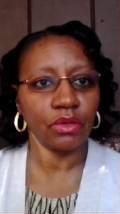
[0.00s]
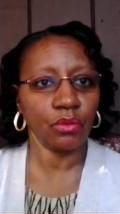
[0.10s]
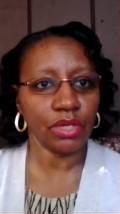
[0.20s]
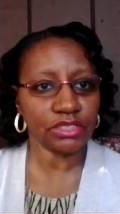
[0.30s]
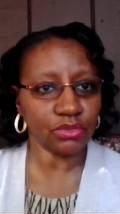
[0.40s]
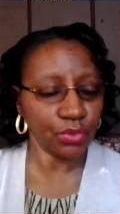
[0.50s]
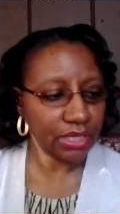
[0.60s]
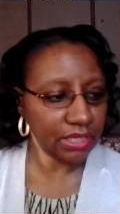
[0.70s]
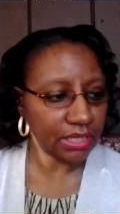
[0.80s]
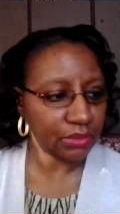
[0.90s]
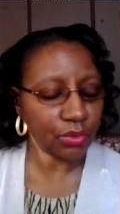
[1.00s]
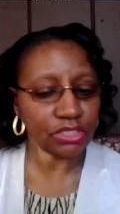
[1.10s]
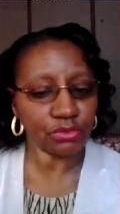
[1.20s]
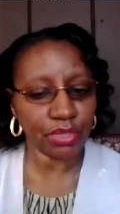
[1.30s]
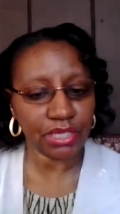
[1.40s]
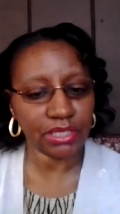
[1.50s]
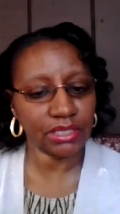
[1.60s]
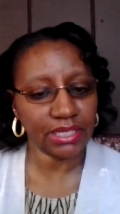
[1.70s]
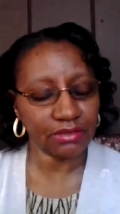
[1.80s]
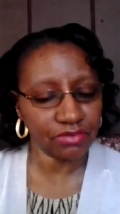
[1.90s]
Once we once we
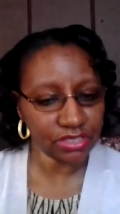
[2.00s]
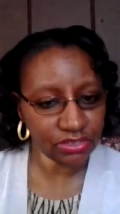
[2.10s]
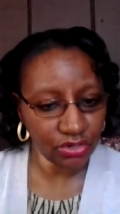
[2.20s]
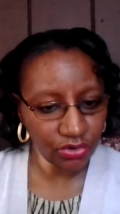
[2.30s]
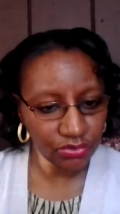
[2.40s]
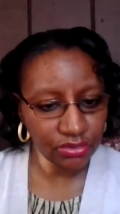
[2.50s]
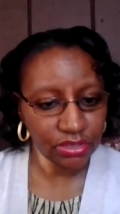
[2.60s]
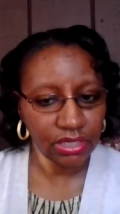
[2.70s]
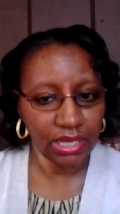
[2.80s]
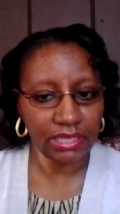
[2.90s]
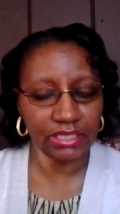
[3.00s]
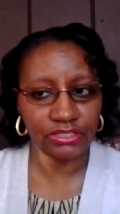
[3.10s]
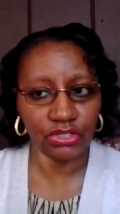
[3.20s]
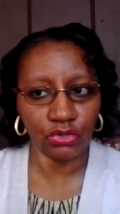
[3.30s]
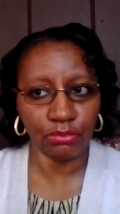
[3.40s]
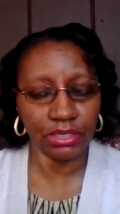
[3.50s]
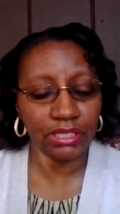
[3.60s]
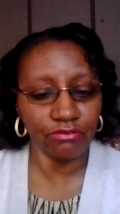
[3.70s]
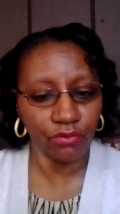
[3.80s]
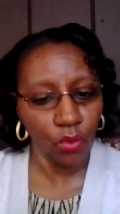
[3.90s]
leave this earth in this
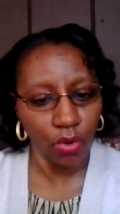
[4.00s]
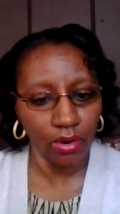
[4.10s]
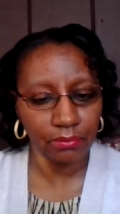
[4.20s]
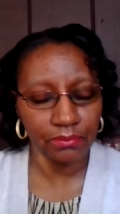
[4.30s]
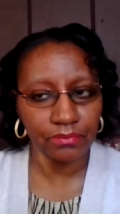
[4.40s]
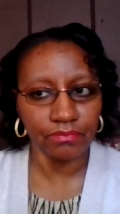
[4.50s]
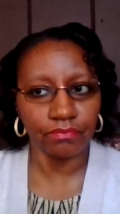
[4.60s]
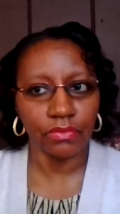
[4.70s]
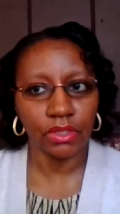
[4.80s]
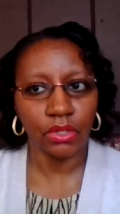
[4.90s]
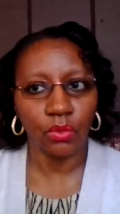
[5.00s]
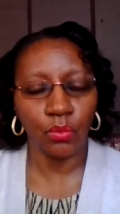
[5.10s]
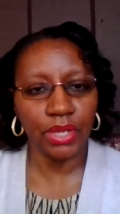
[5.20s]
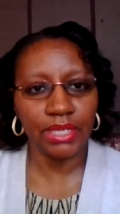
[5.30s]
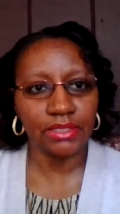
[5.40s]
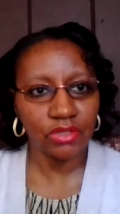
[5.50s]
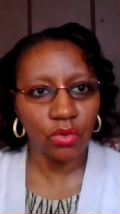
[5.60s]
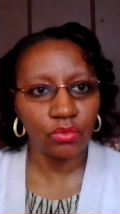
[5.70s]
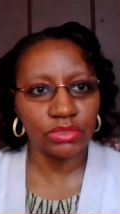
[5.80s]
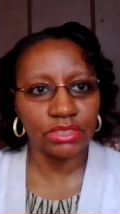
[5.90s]
humanly form, we
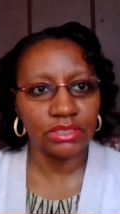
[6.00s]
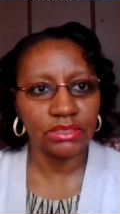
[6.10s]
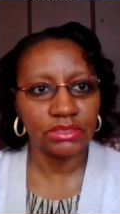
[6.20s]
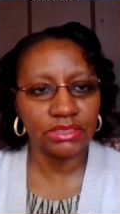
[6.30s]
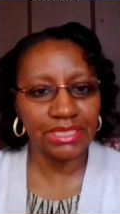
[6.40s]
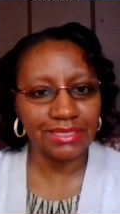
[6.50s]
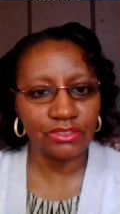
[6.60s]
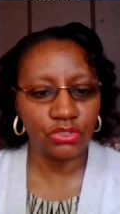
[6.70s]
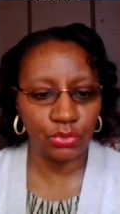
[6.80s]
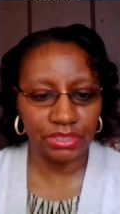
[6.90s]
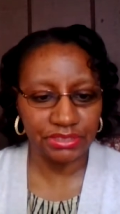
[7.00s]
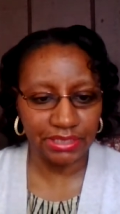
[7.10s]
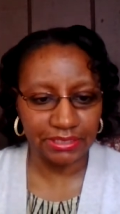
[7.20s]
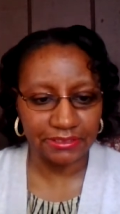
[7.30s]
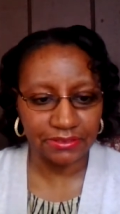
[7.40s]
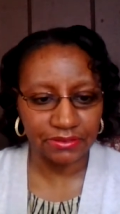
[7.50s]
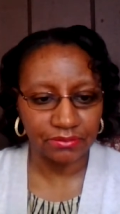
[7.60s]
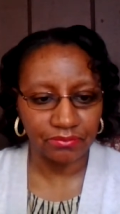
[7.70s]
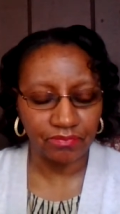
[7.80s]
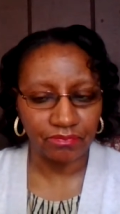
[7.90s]
don't cease to exist.
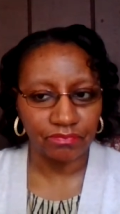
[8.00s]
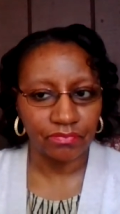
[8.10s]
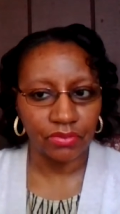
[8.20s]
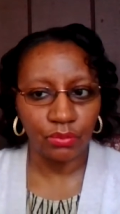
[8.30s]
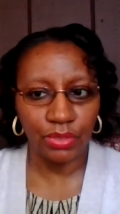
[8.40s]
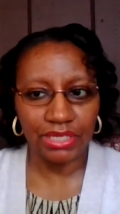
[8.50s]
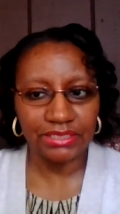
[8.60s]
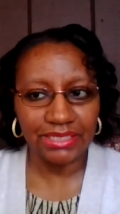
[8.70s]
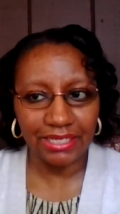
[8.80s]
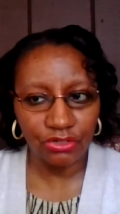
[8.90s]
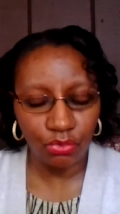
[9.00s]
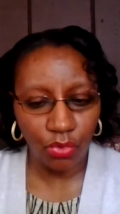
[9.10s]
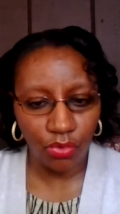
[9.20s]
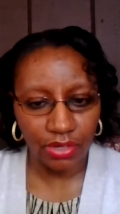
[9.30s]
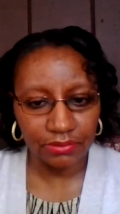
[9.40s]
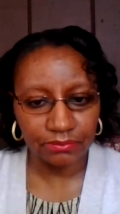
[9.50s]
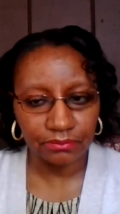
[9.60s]
We continue on